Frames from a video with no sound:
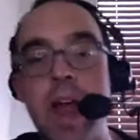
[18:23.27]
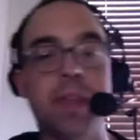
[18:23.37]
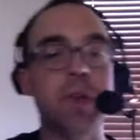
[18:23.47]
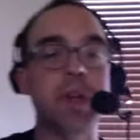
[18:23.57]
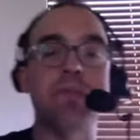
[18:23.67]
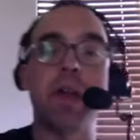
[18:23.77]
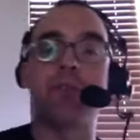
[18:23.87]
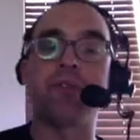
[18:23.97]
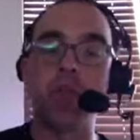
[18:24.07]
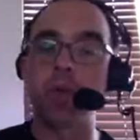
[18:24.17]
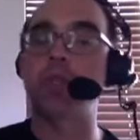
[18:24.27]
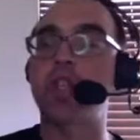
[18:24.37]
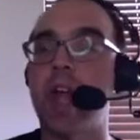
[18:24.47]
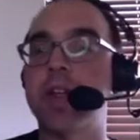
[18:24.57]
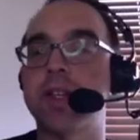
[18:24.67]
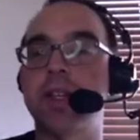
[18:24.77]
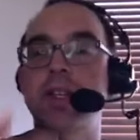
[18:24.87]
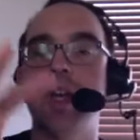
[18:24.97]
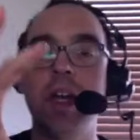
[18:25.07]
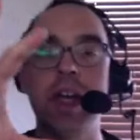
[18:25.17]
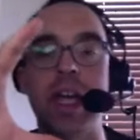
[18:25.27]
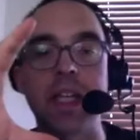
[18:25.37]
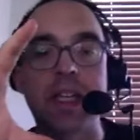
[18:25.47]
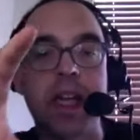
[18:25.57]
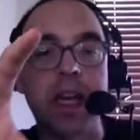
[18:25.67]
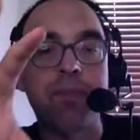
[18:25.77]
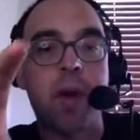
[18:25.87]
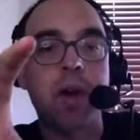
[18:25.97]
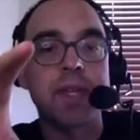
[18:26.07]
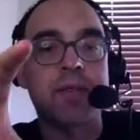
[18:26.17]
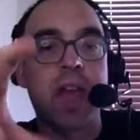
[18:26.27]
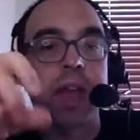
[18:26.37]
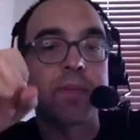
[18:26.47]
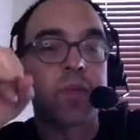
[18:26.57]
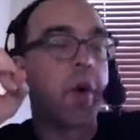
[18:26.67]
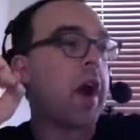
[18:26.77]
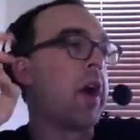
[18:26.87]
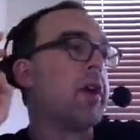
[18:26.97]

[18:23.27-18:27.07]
And there's been a few chances in key parts of games where